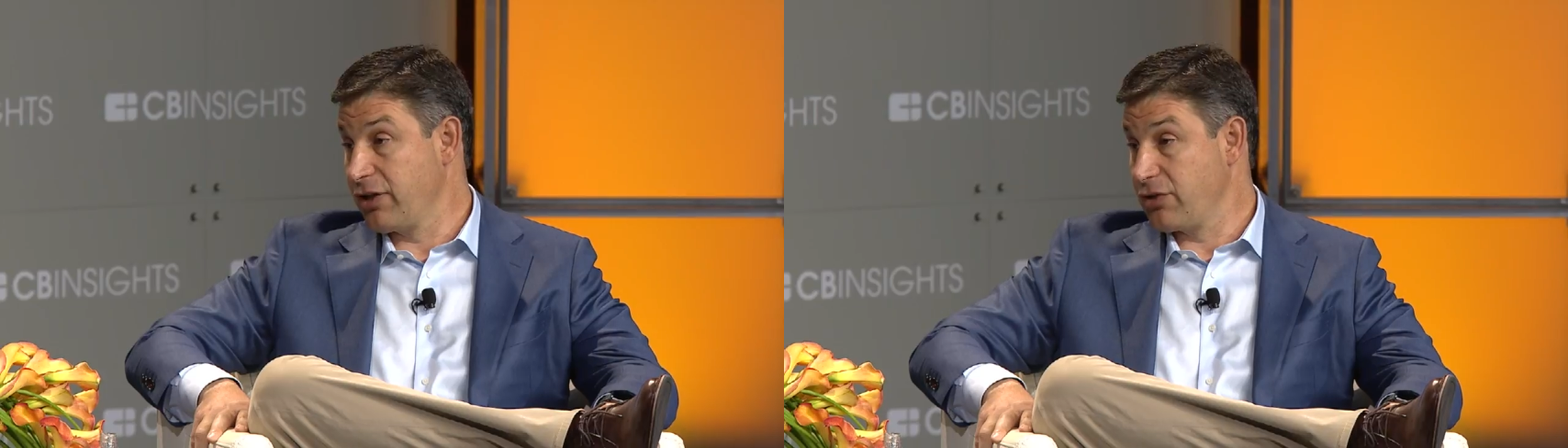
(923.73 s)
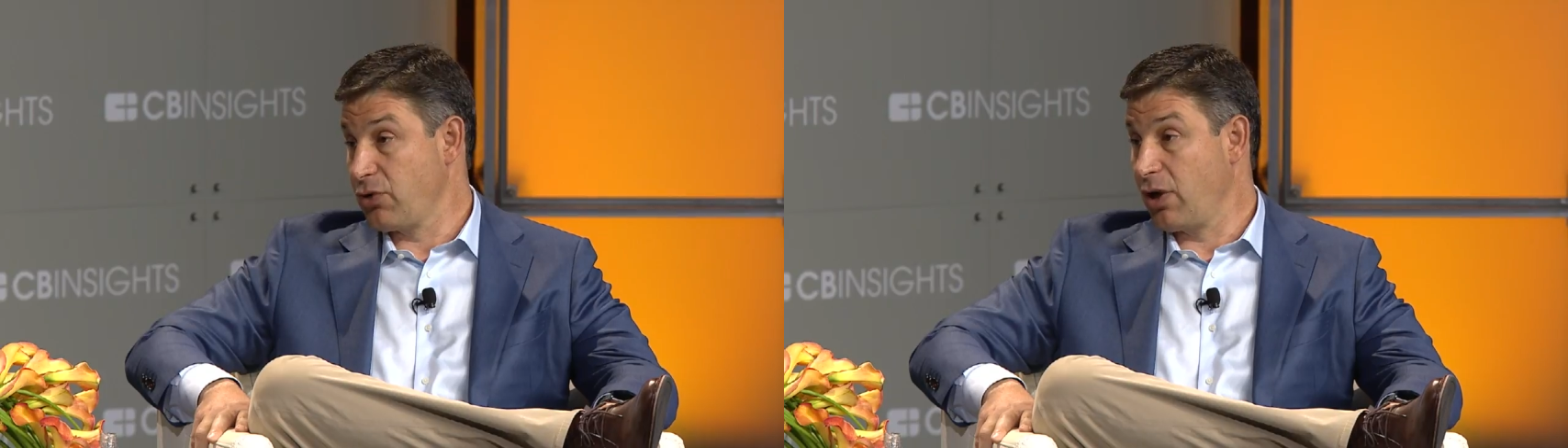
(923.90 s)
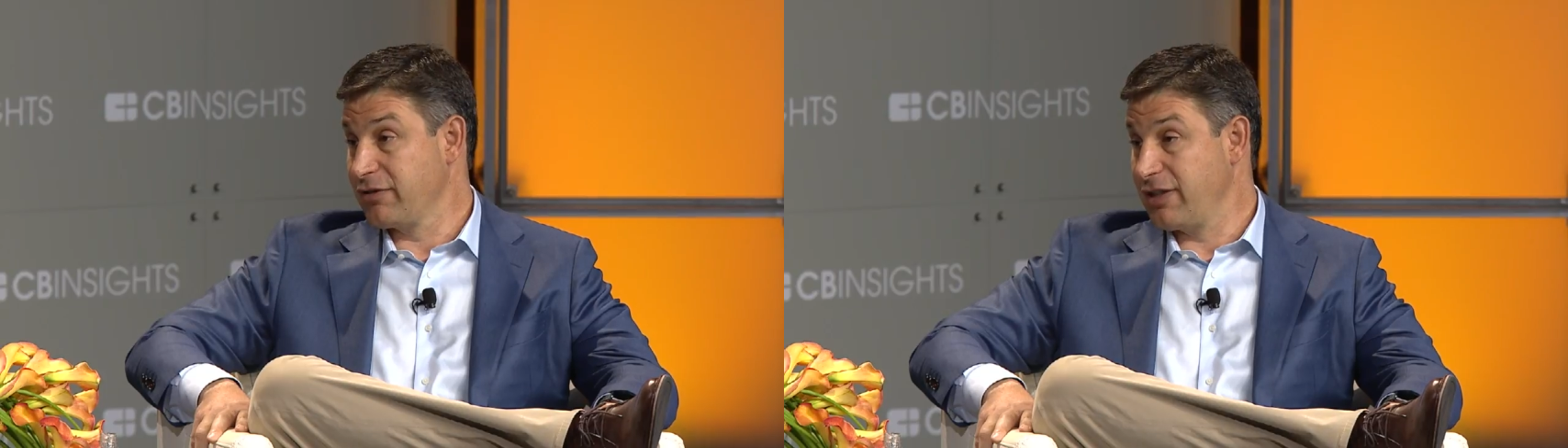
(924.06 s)

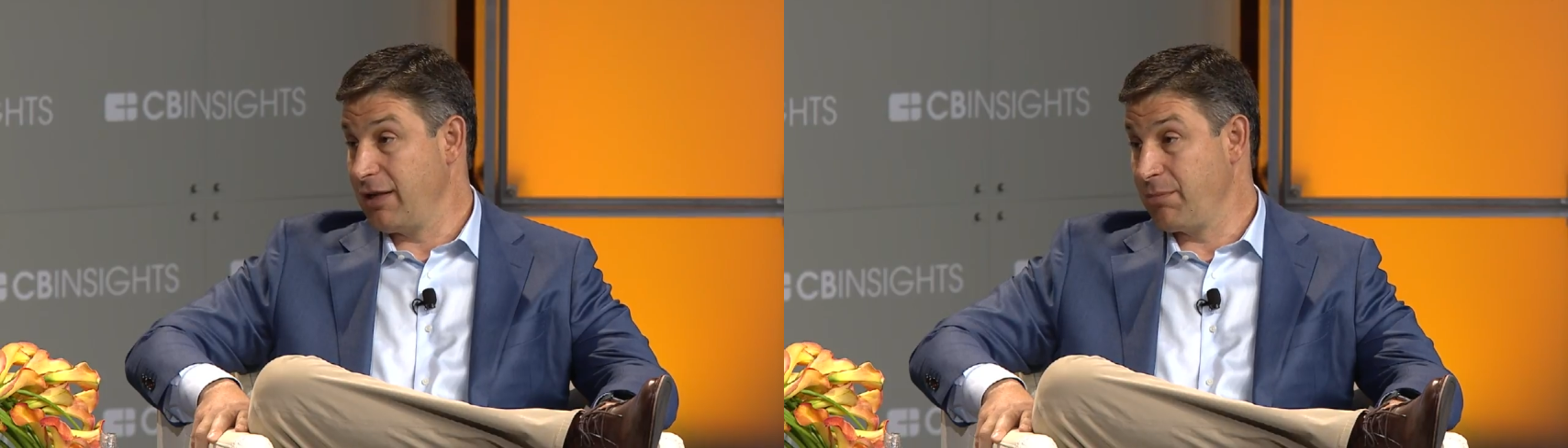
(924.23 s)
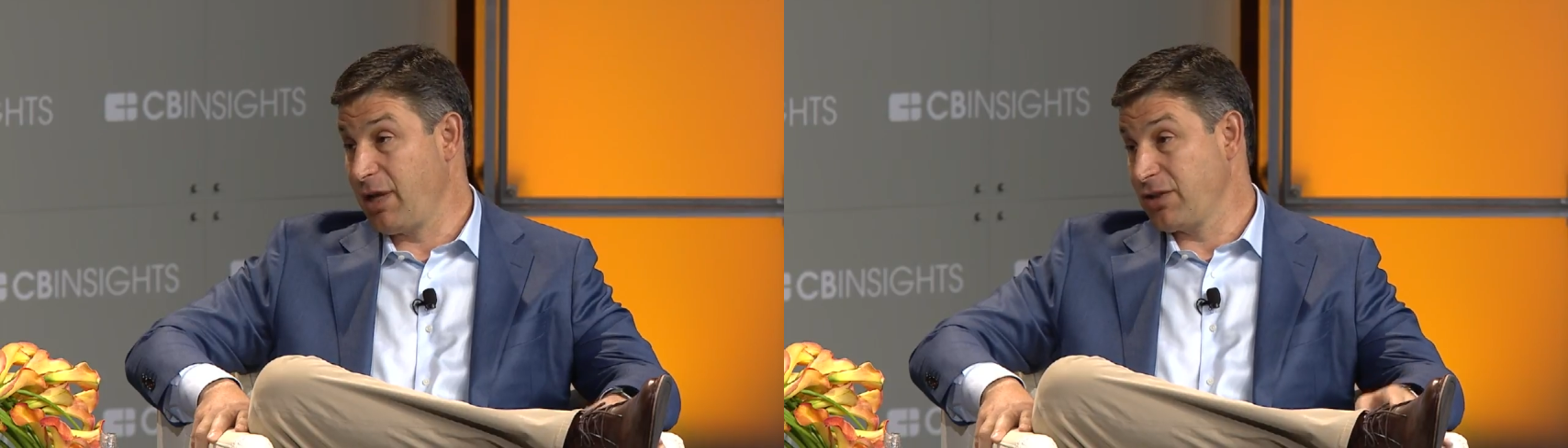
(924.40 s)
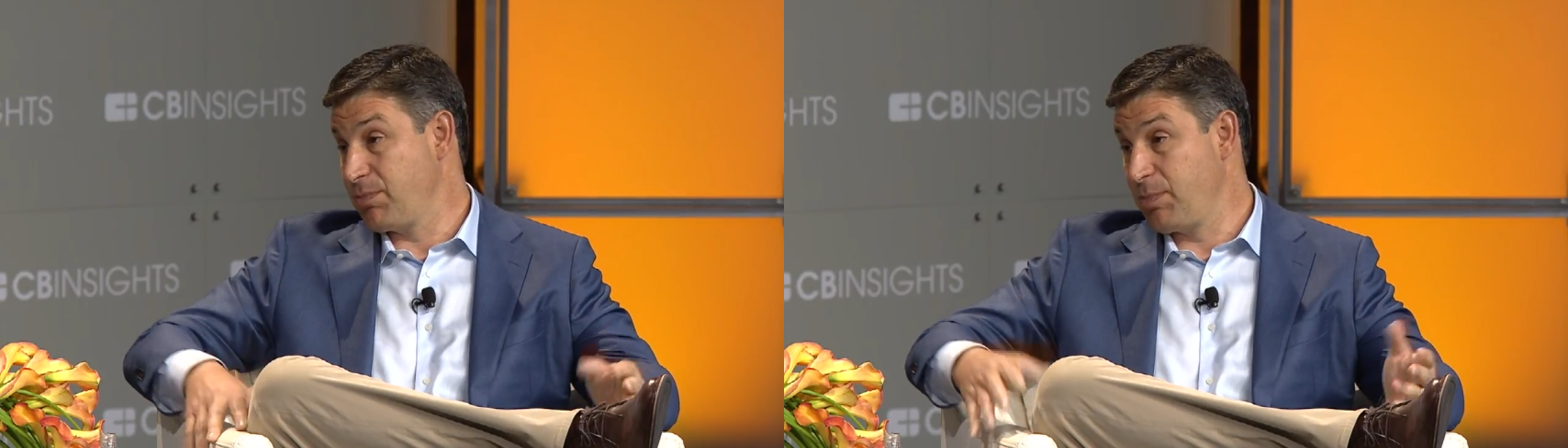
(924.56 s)
strong team
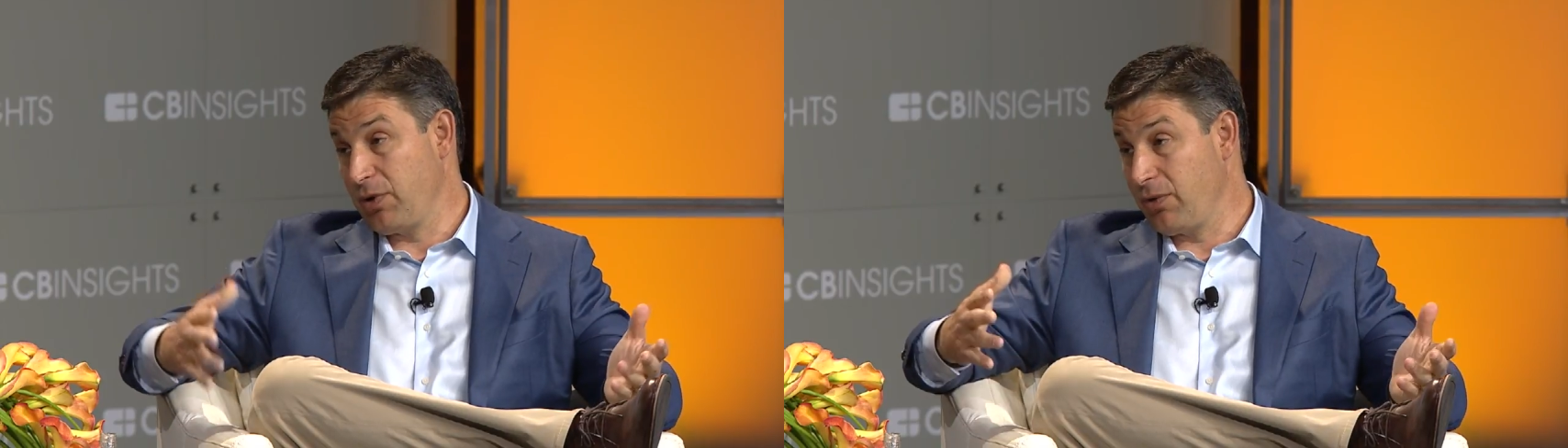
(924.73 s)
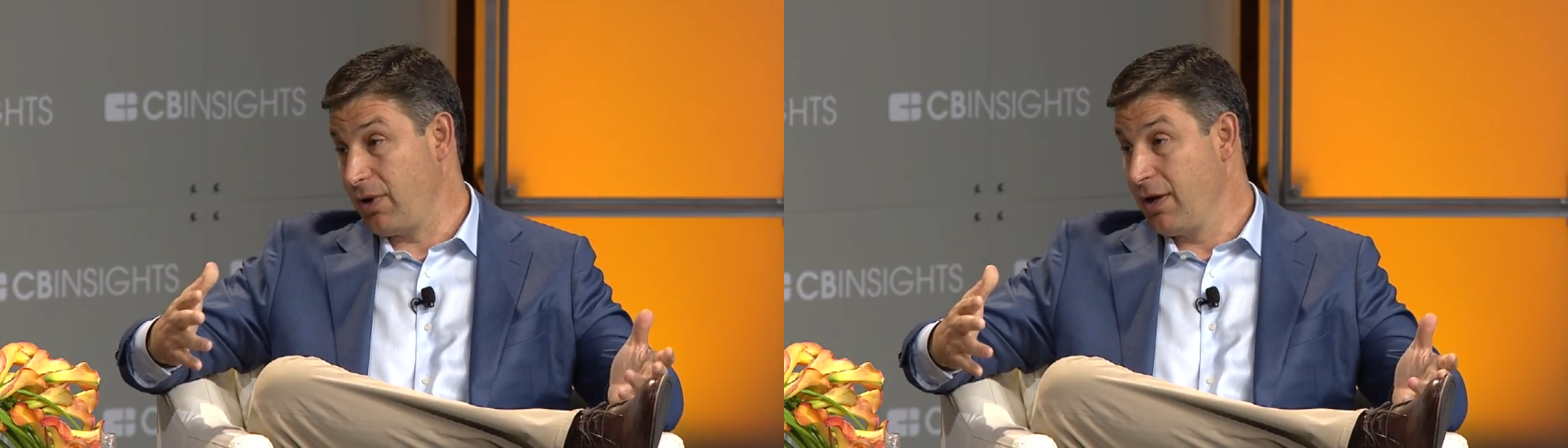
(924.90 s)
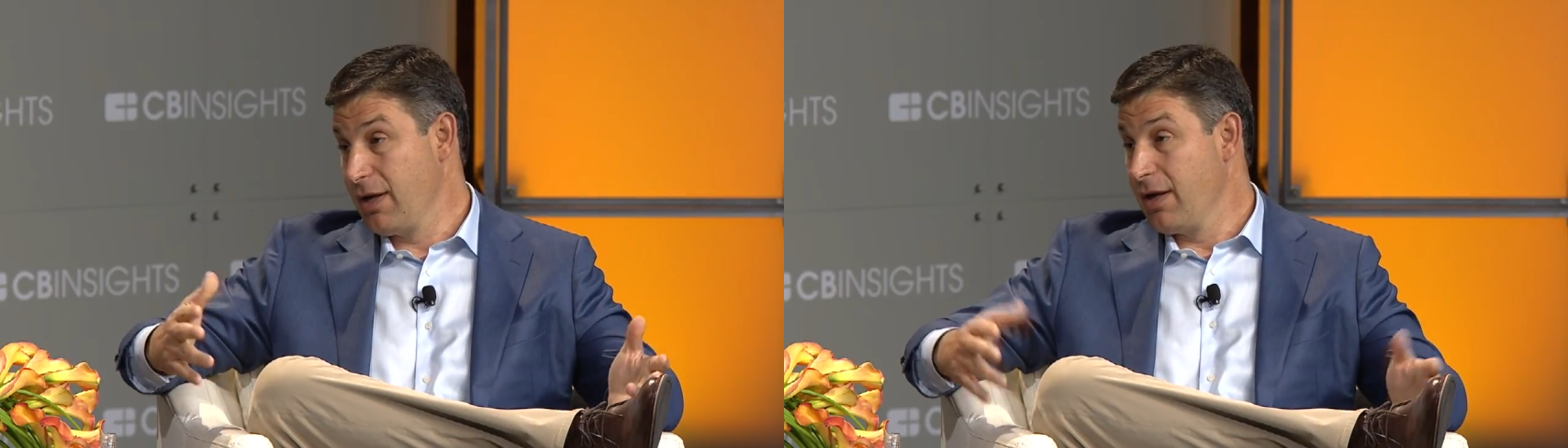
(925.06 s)
that's built